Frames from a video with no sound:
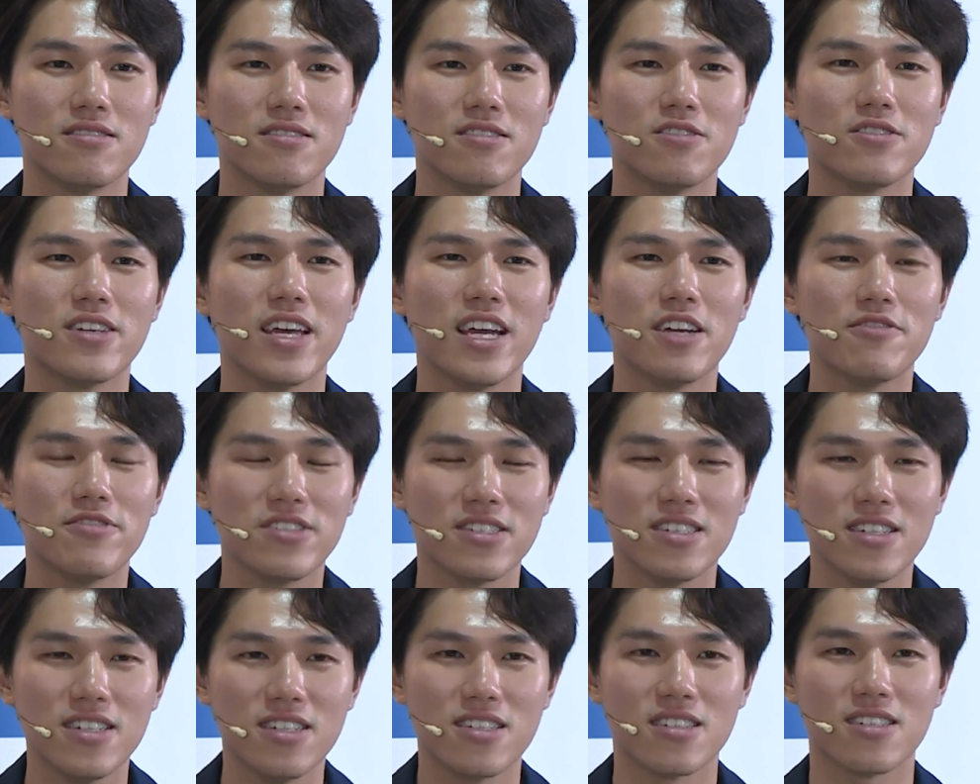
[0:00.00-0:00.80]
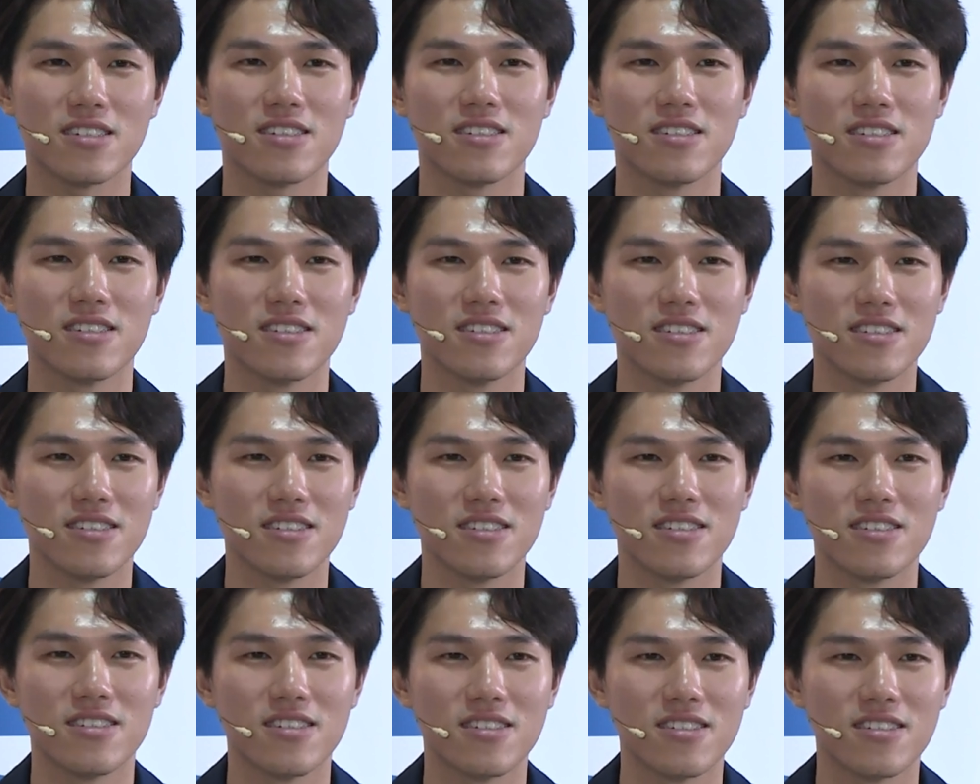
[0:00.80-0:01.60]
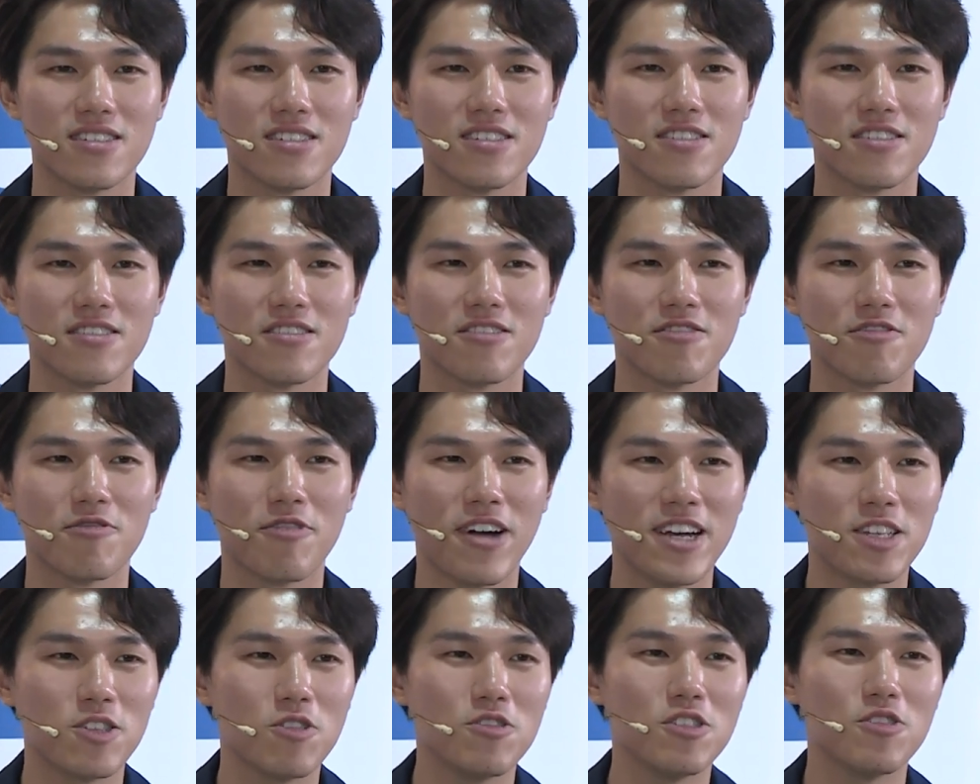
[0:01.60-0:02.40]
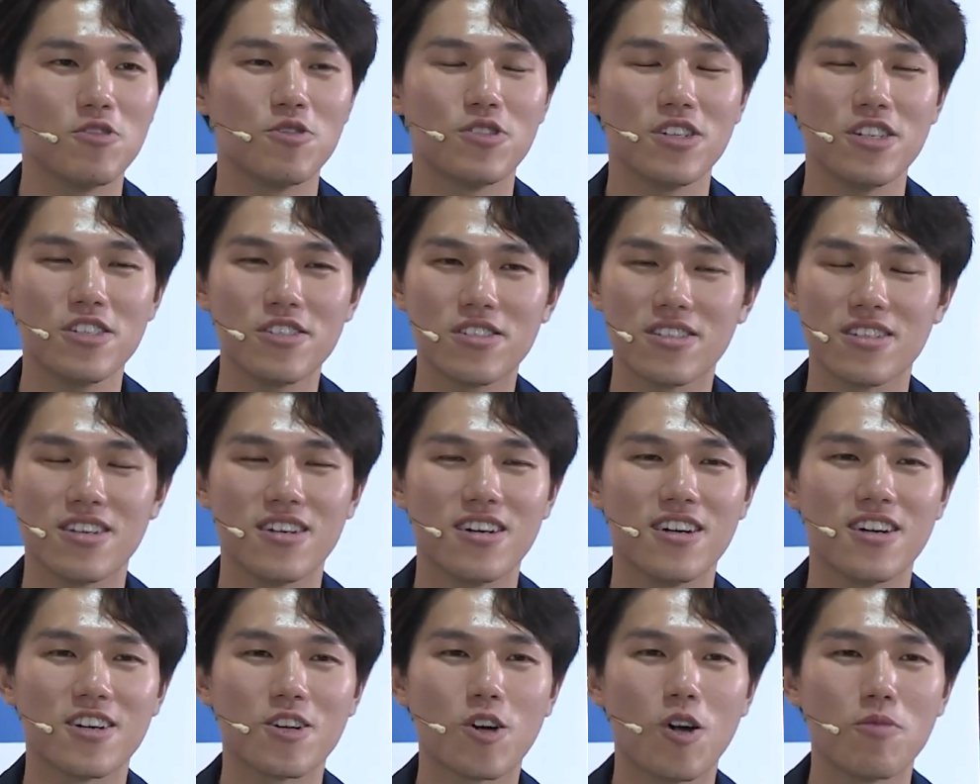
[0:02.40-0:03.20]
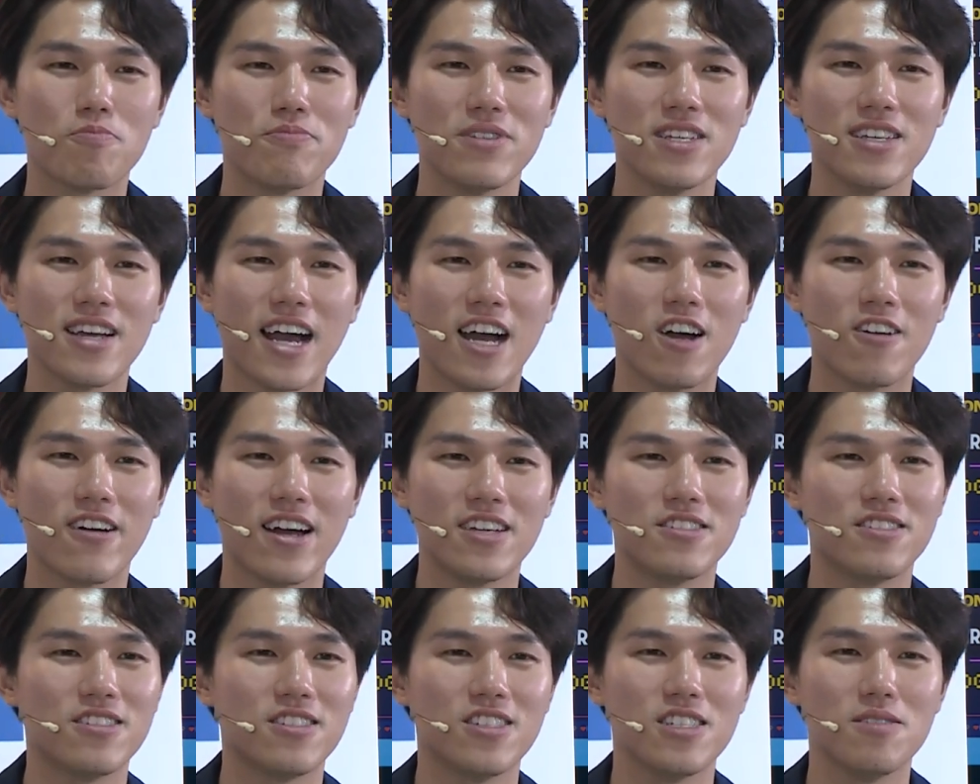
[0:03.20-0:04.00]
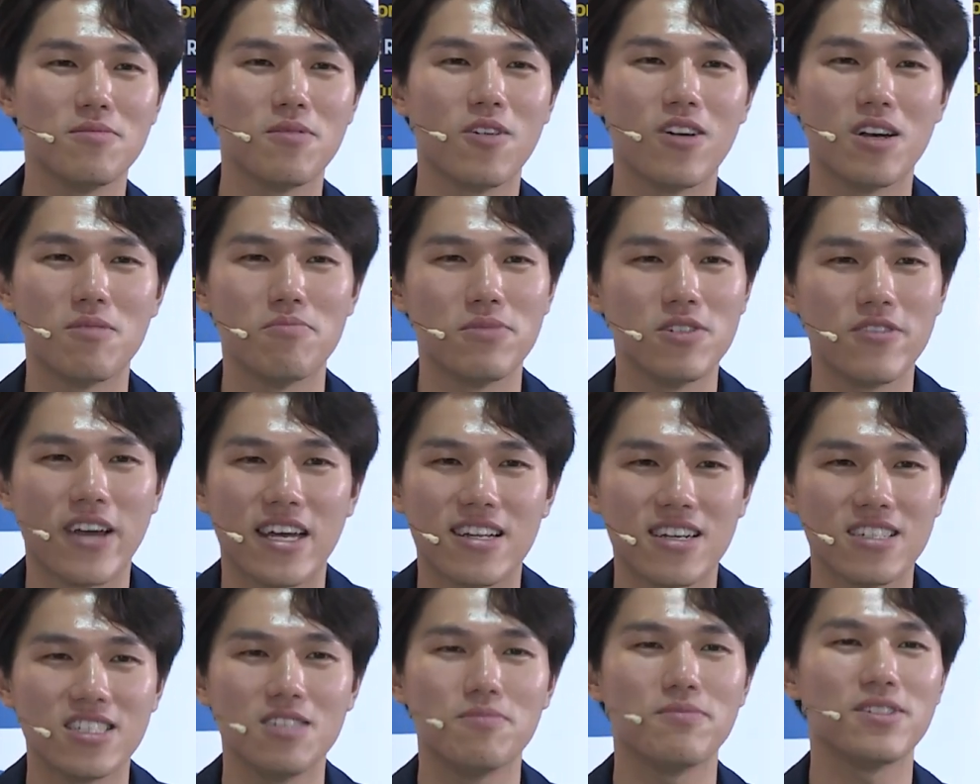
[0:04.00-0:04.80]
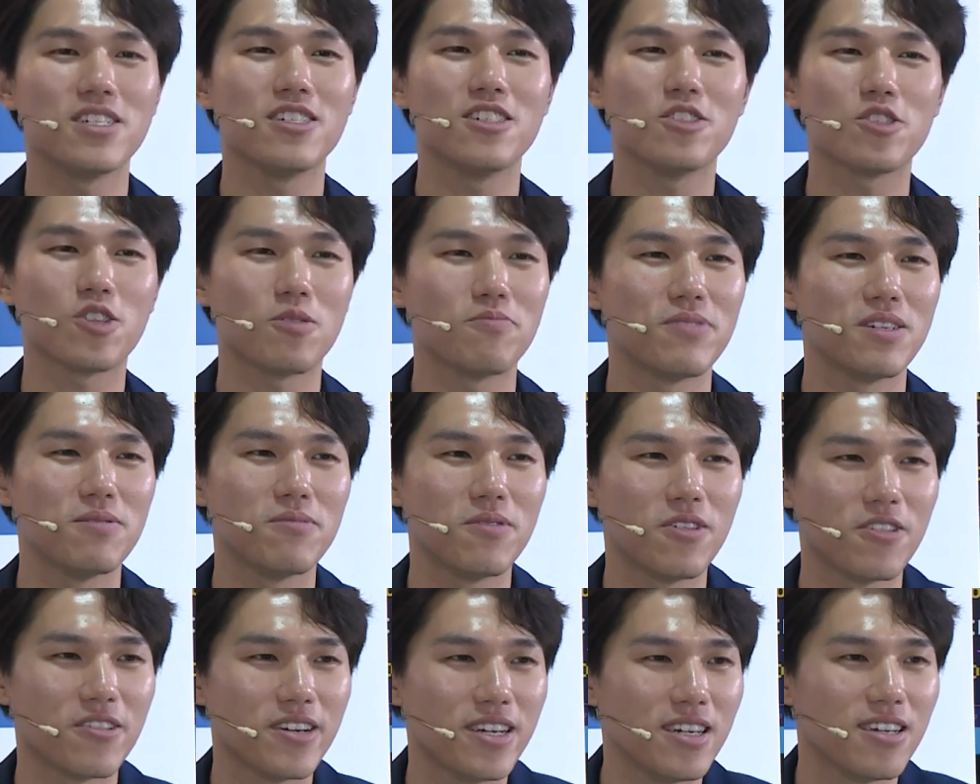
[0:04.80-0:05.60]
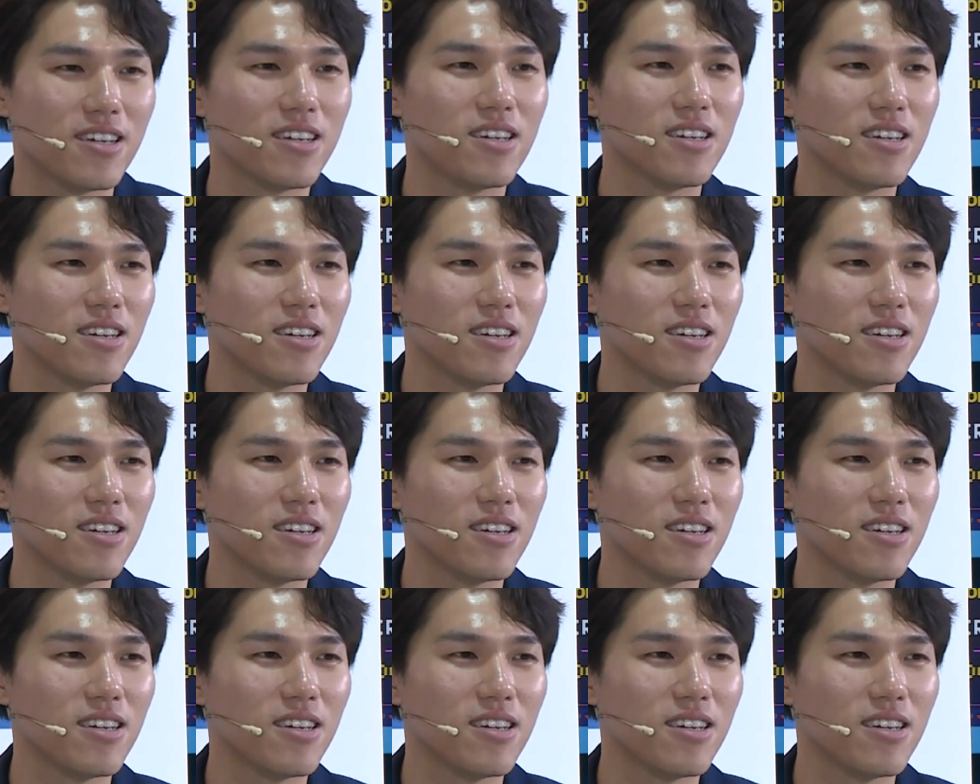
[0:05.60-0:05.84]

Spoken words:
You get everything. Why don't you just copy our ICT mall and build another bigger shopping mall, right?